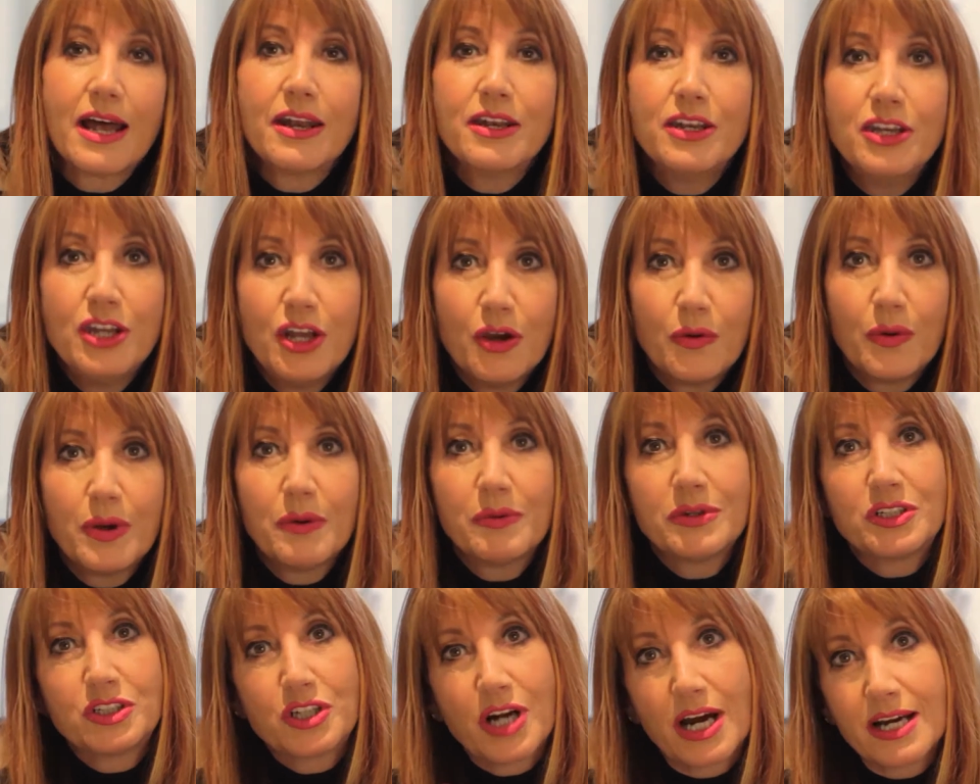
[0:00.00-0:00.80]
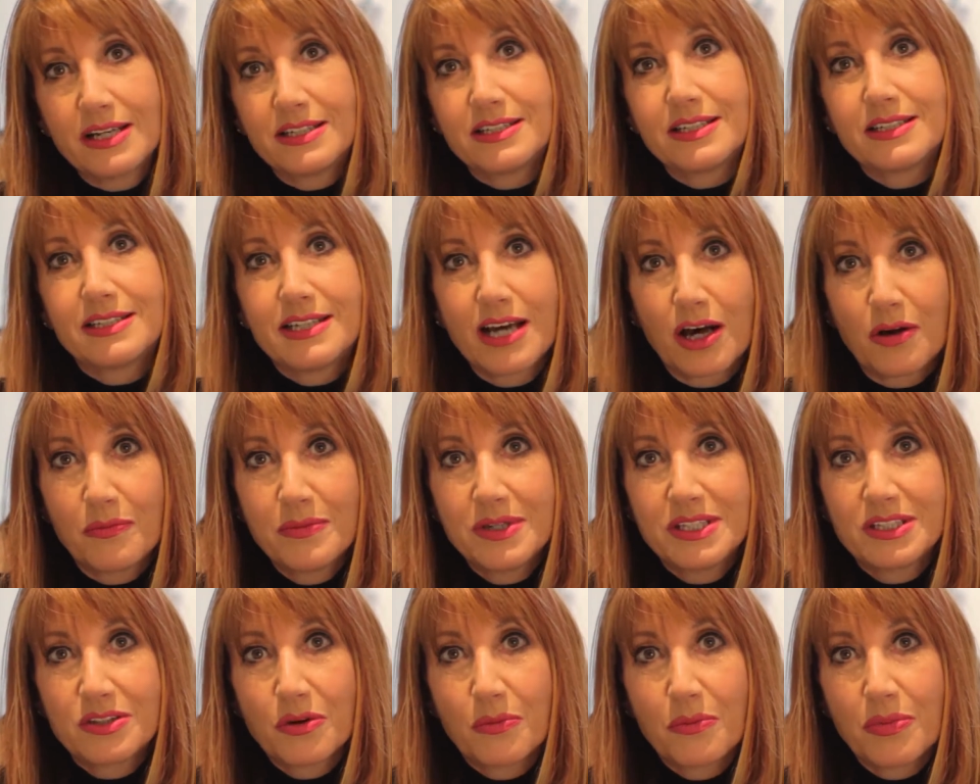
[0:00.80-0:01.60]
I knew he were trying to tell
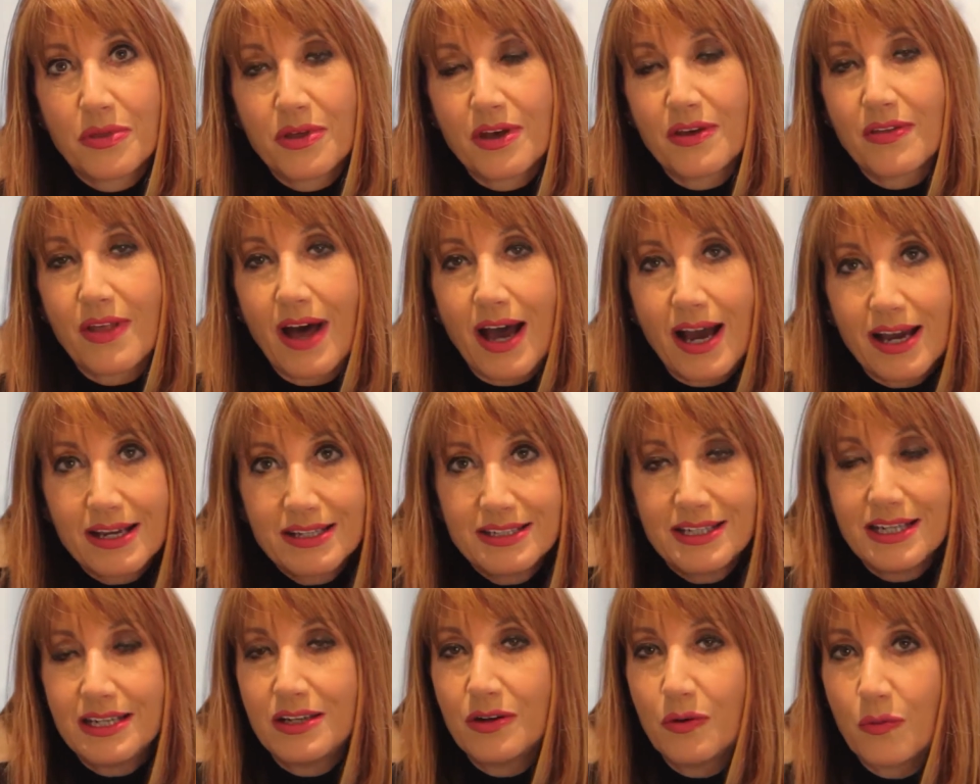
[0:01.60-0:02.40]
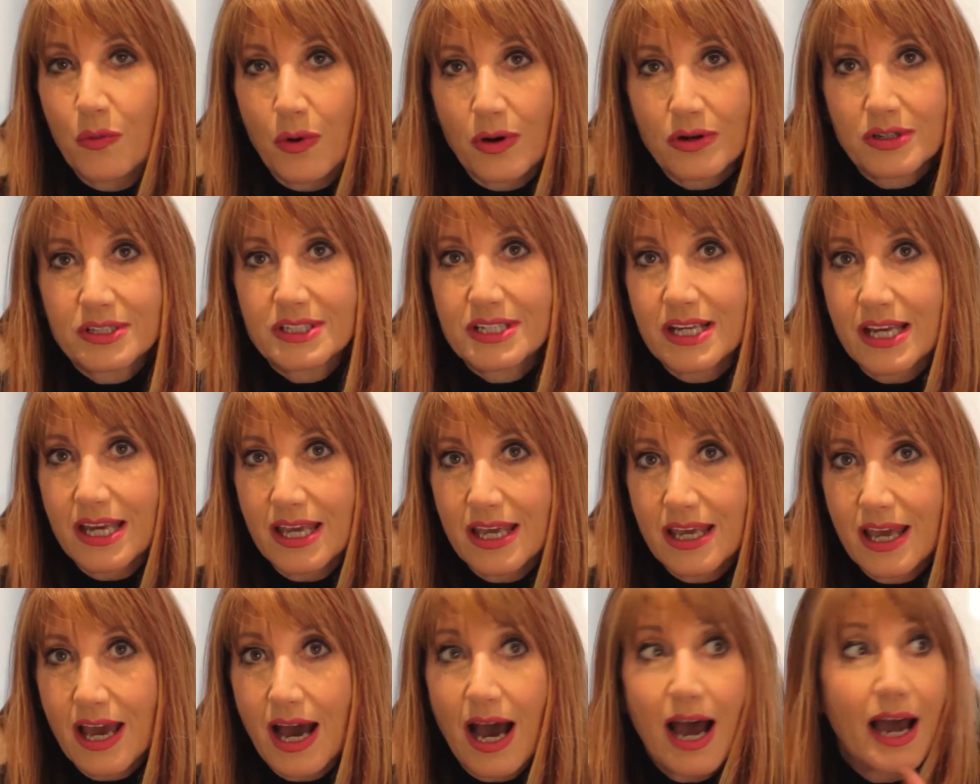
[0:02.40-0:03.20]
me something that I didn't want to
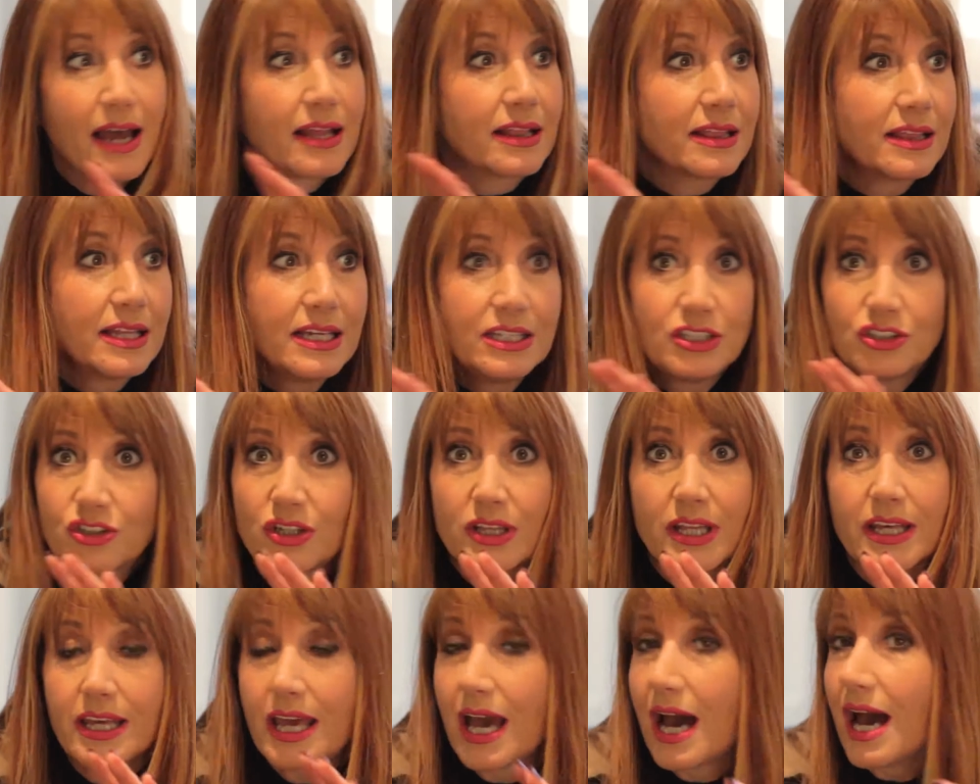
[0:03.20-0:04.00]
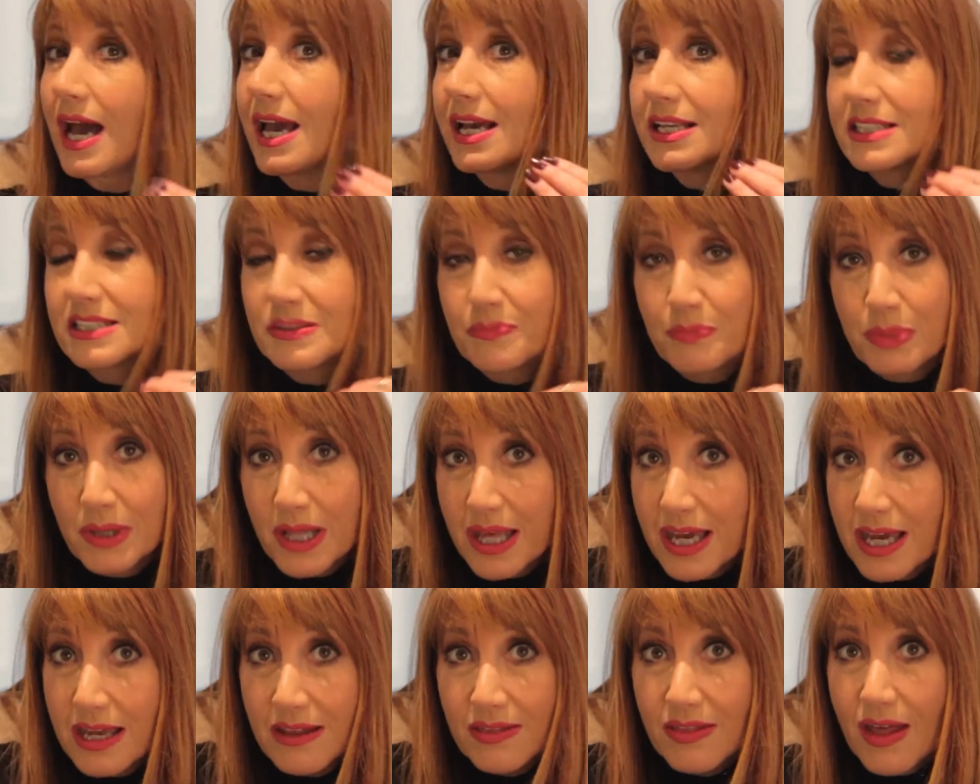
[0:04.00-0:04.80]
hear. I literally can't
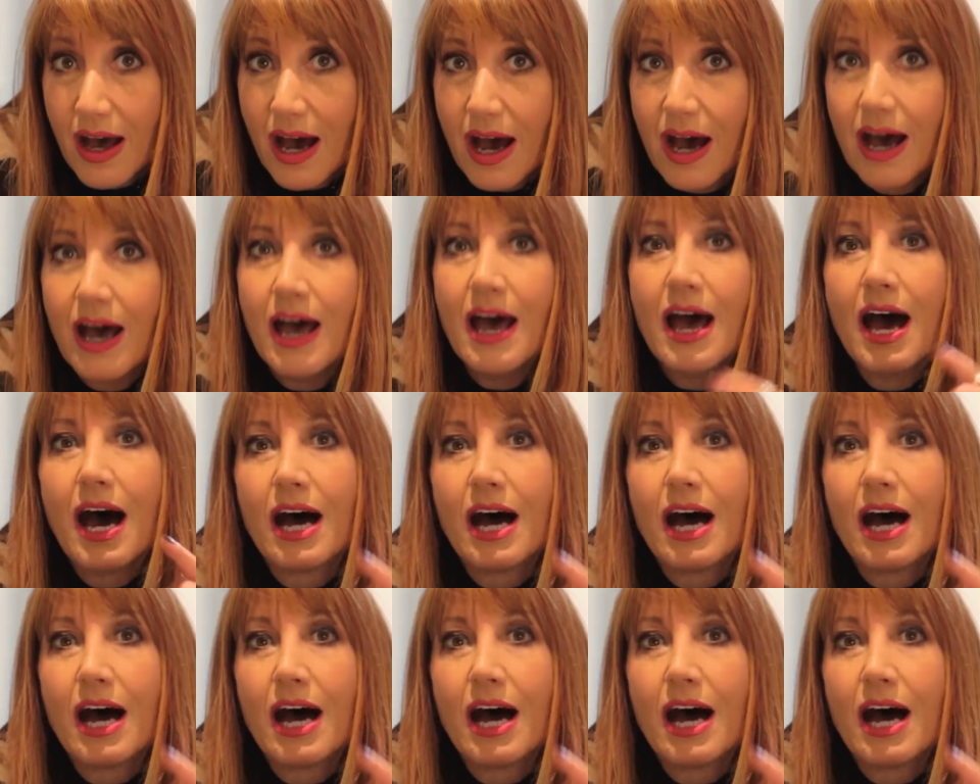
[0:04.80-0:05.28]
explain that.